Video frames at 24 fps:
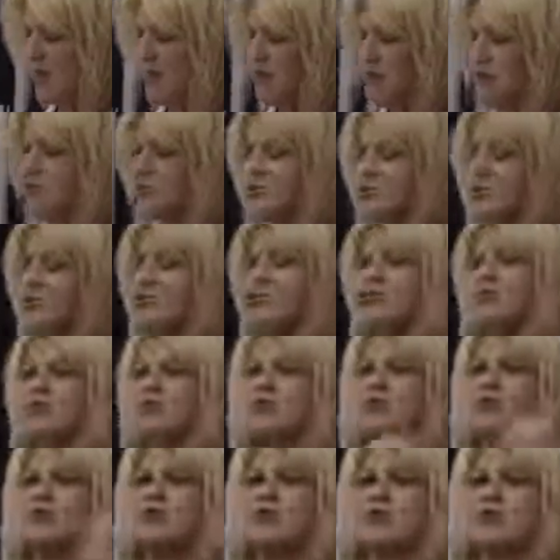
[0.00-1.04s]
There's 2
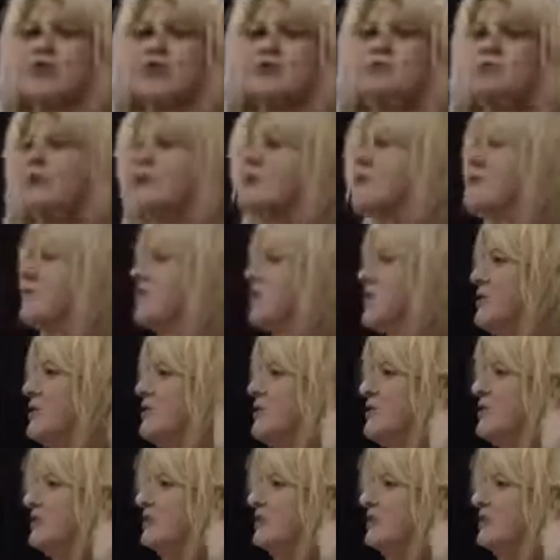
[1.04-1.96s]
screws. You get the big screw.